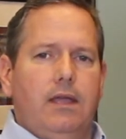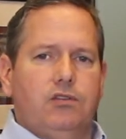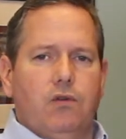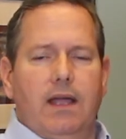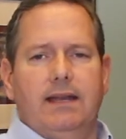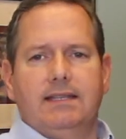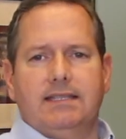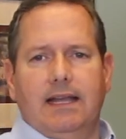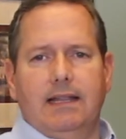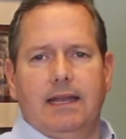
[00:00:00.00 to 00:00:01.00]
and trying to
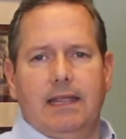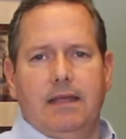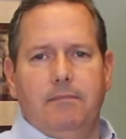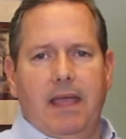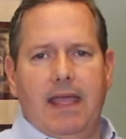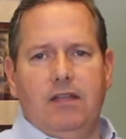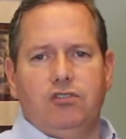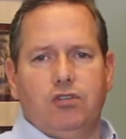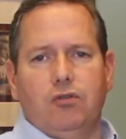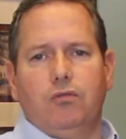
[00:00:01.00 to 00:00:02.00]
sell it in
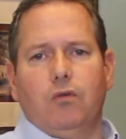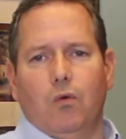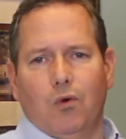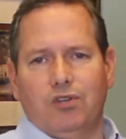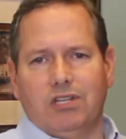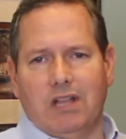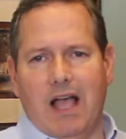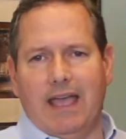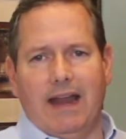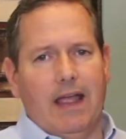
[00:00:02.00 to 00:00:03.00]
May, June, or
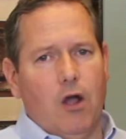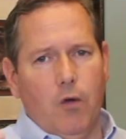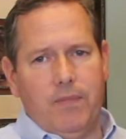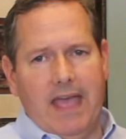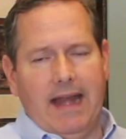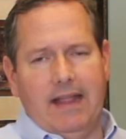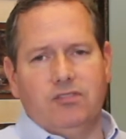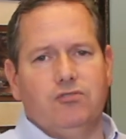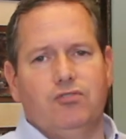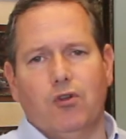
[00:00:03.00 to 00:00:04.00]
July. And I hope that
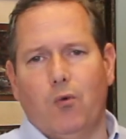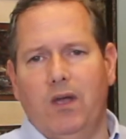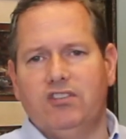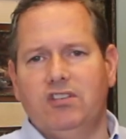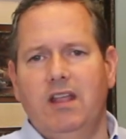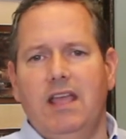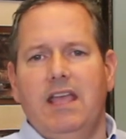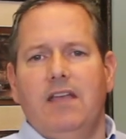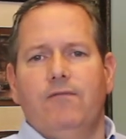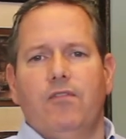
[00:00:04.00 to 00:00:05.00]
answers your question.
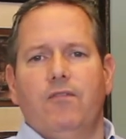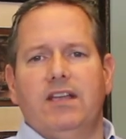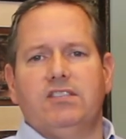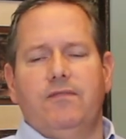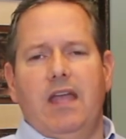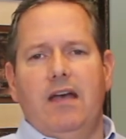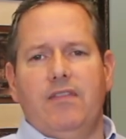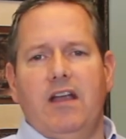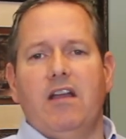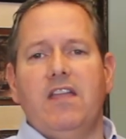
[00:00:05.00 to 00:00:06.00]
For the rest of you
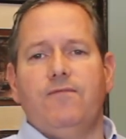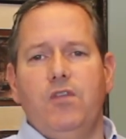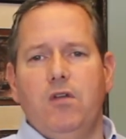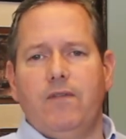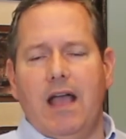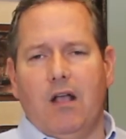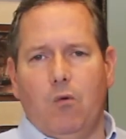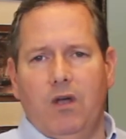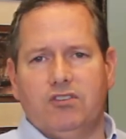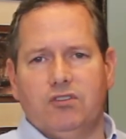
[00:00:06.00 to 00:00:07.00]
out there, if you've
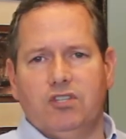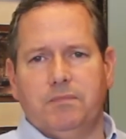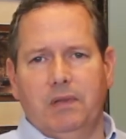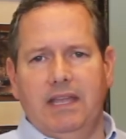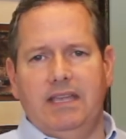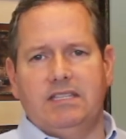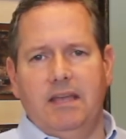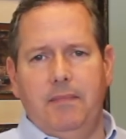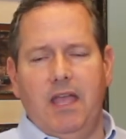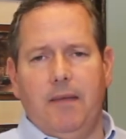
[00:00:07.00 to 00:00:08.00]
got questions, please
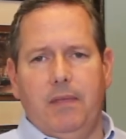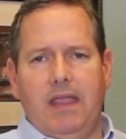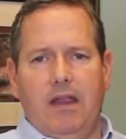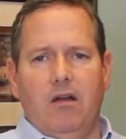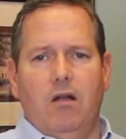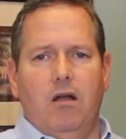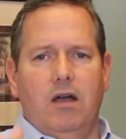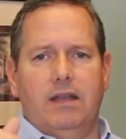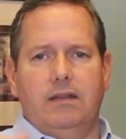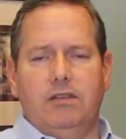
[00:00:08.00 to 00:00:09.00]
hit me up here
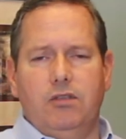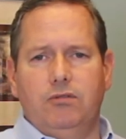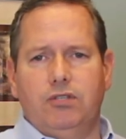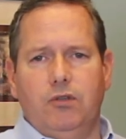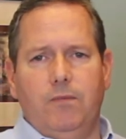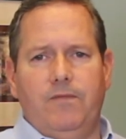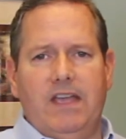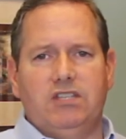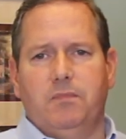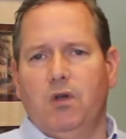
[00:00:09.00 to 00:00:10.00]
on YouTube,
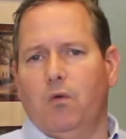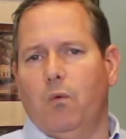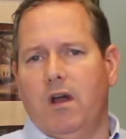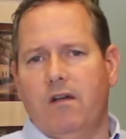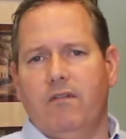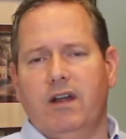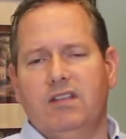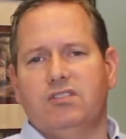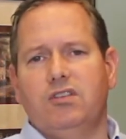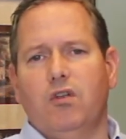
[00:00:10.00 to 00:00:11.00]
Facebook, wherever
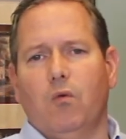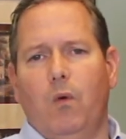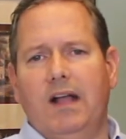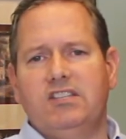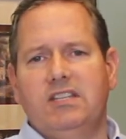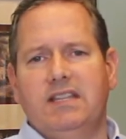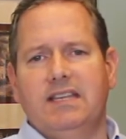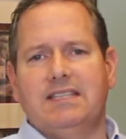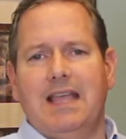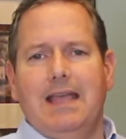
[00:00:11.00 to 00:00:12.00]
it is that you're watching
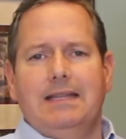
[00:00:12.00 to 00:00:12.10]
this.